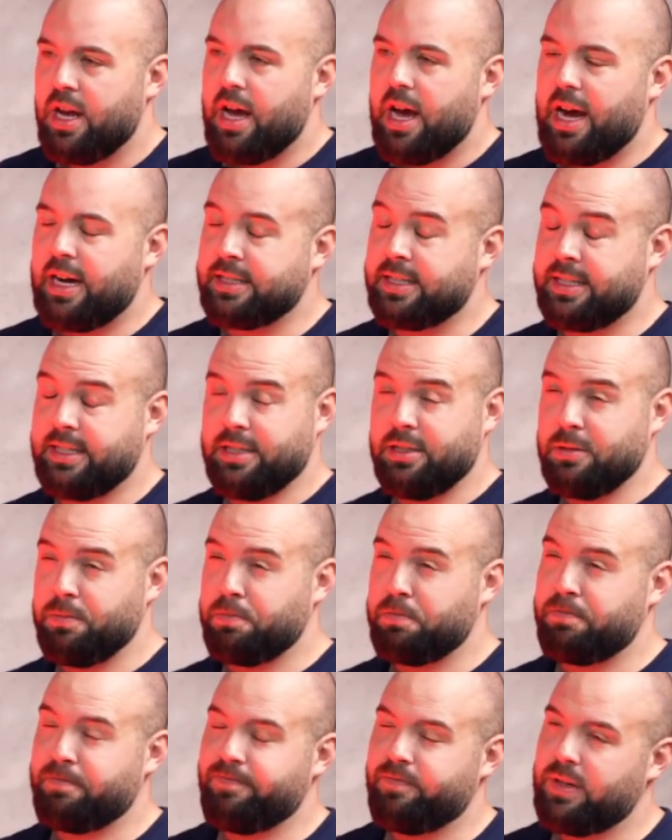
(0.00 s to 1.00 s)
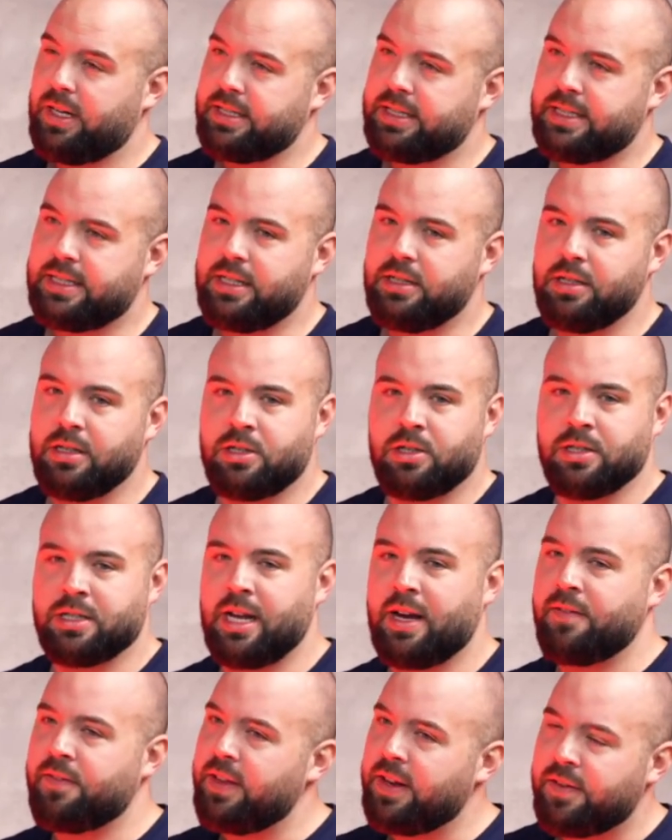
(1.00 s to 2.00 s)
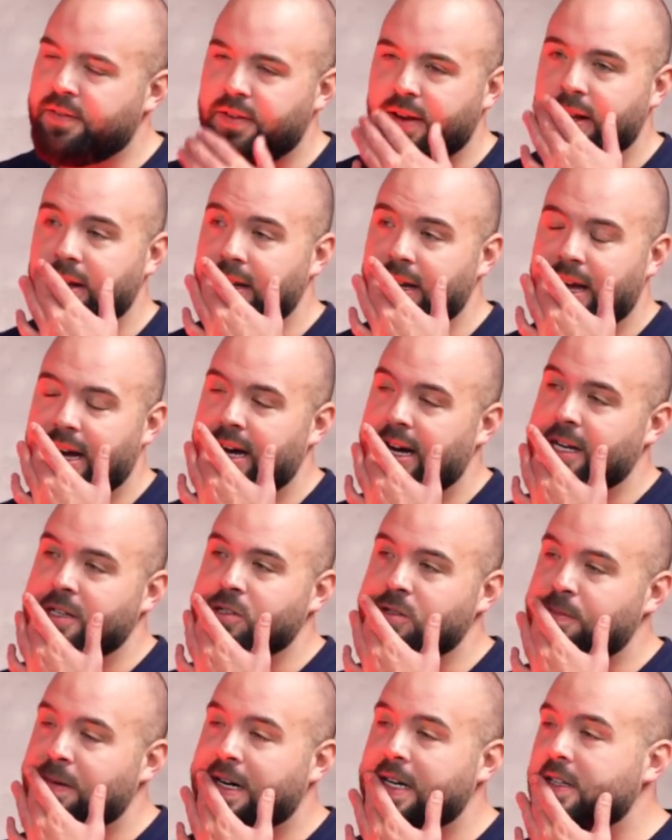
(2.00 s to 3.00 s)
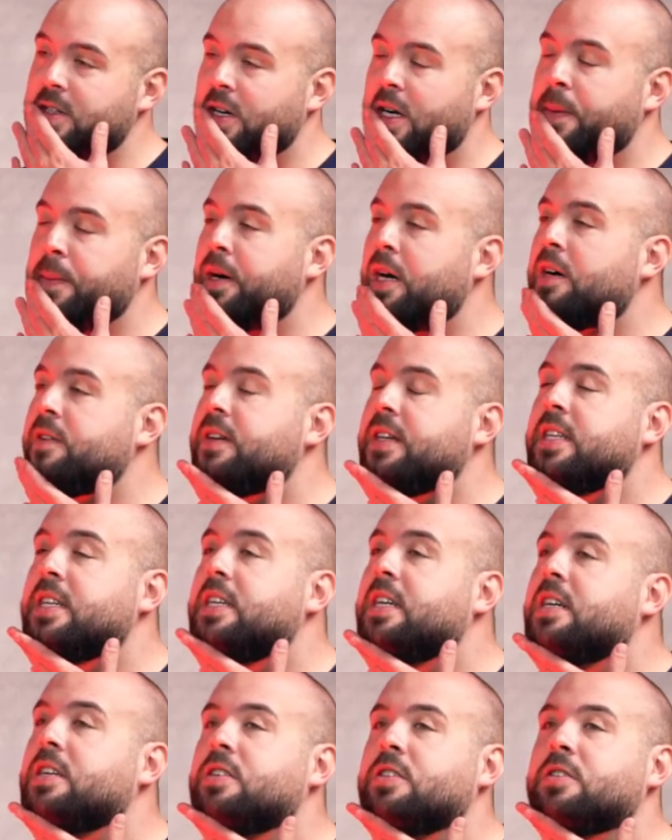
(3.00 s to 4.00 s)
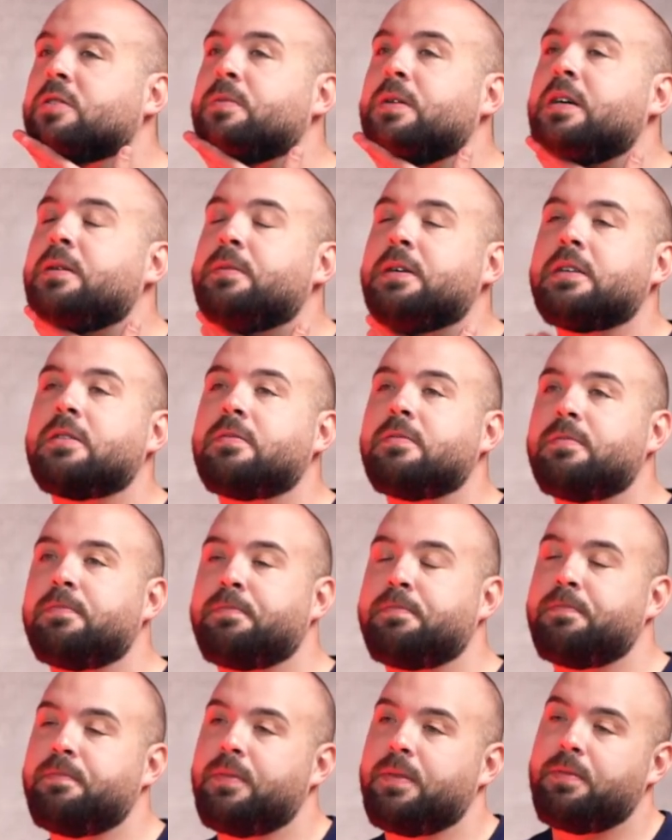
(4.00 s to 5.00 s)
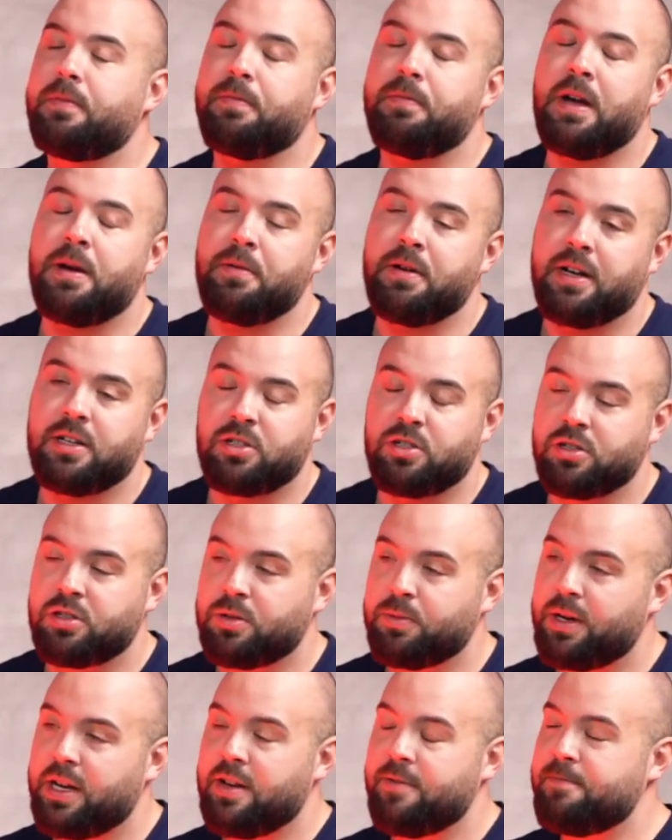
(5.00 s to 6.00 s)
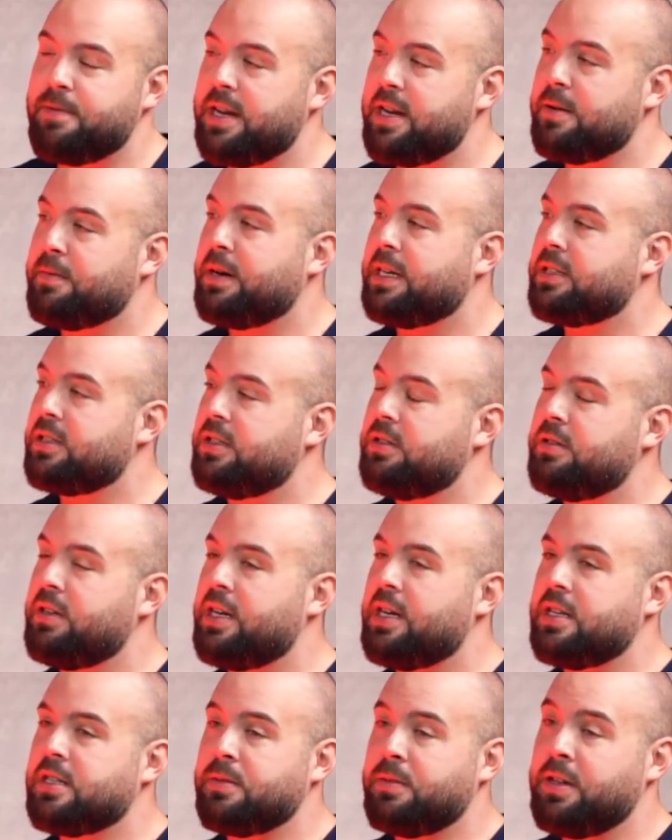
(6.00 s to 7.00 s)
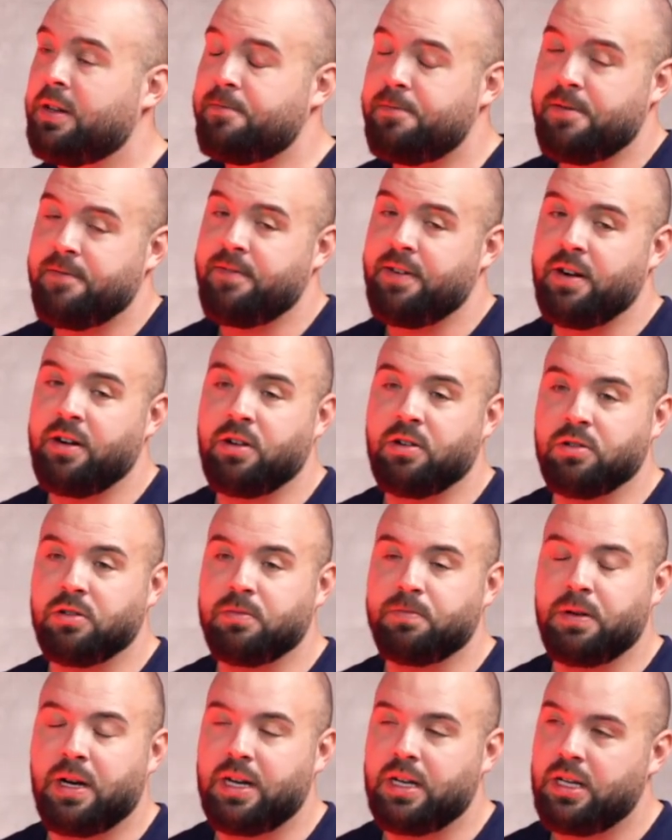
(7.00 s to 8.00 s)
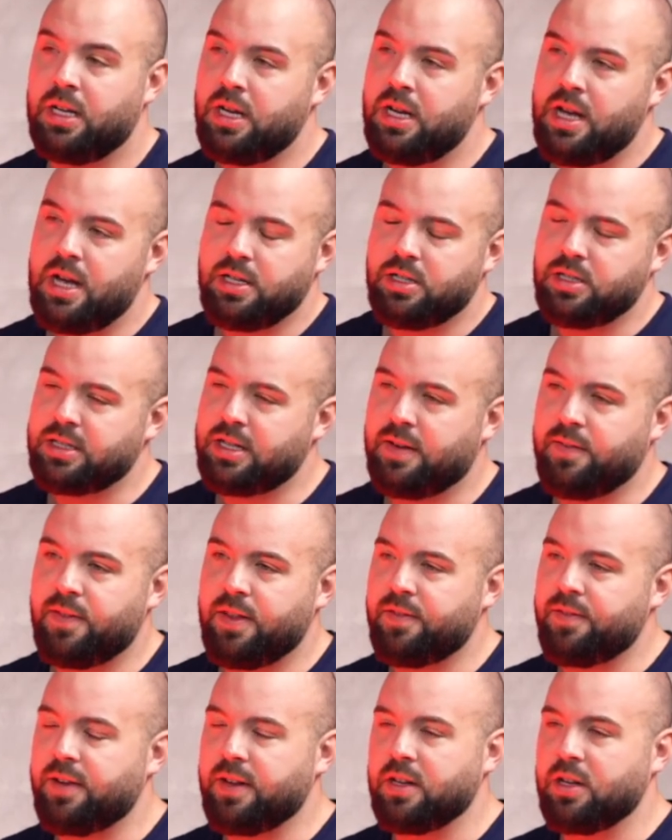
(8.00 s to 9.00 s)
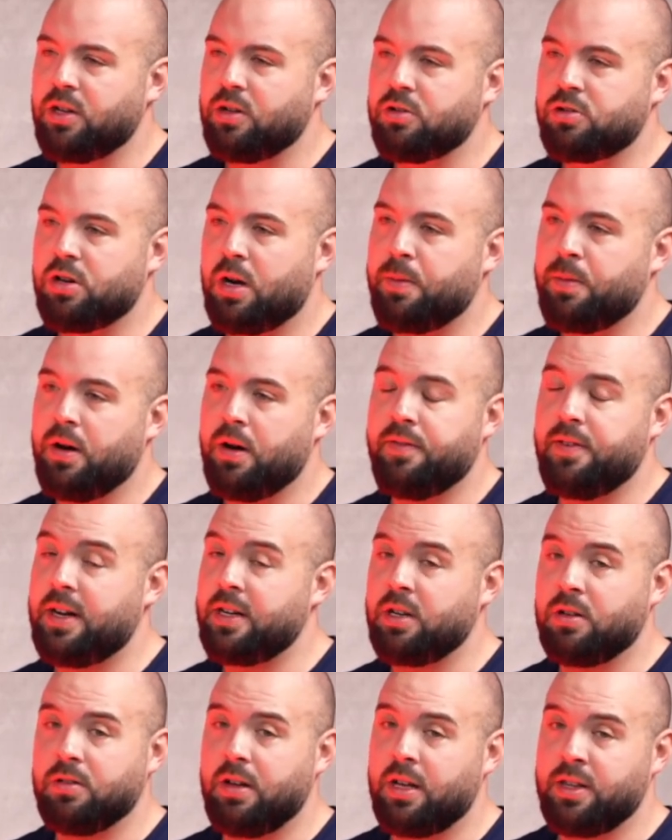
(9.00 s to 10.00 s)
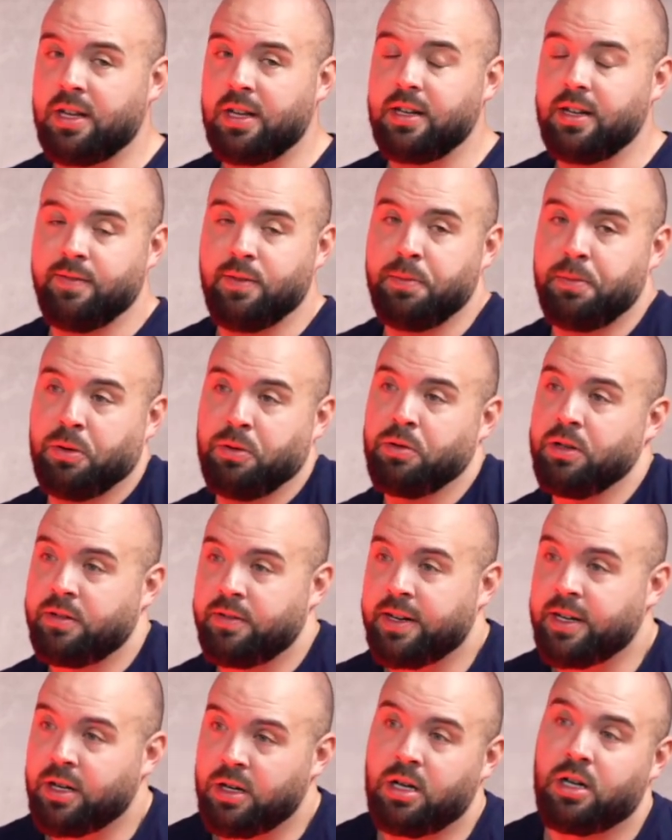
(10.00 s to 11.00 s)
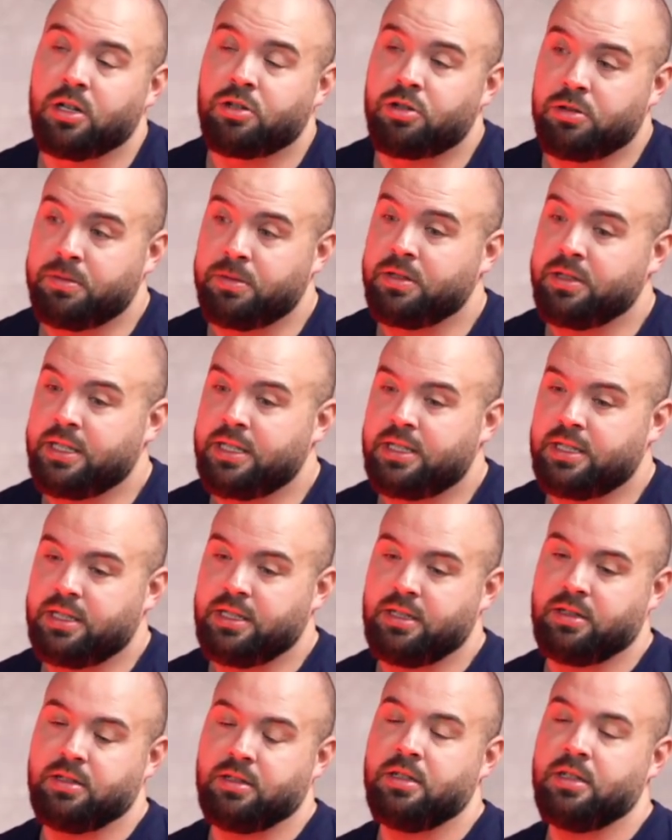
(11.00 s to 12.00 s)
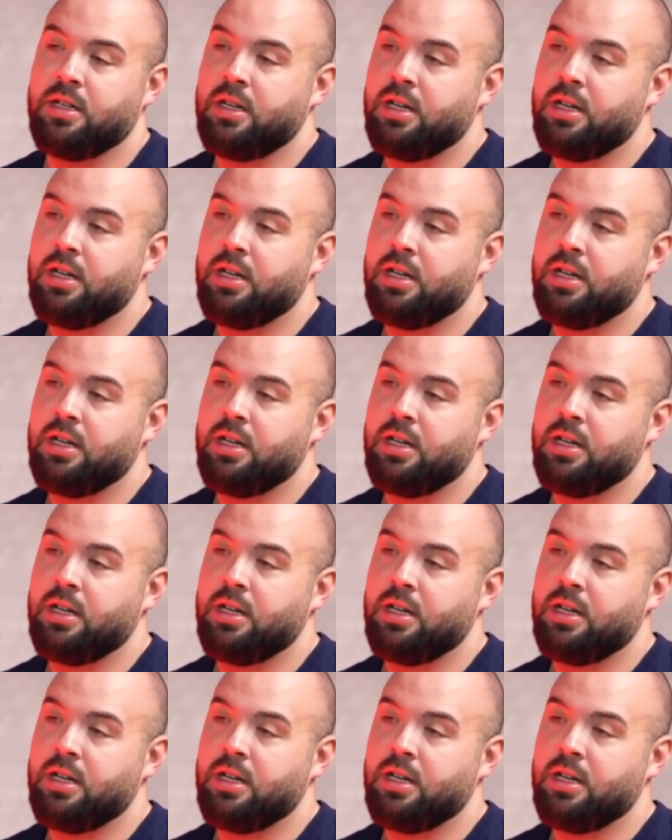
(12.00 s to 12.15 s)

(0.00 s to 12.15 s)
I still, I still just have this feeling that Arsenal might drop off. I think that's just maybe maybe that's just the way they've been the past few years. I mean, they've been very good, but just have this feeling they'll drop off. I don't. I think Liverpool are in a lot of trouble this season.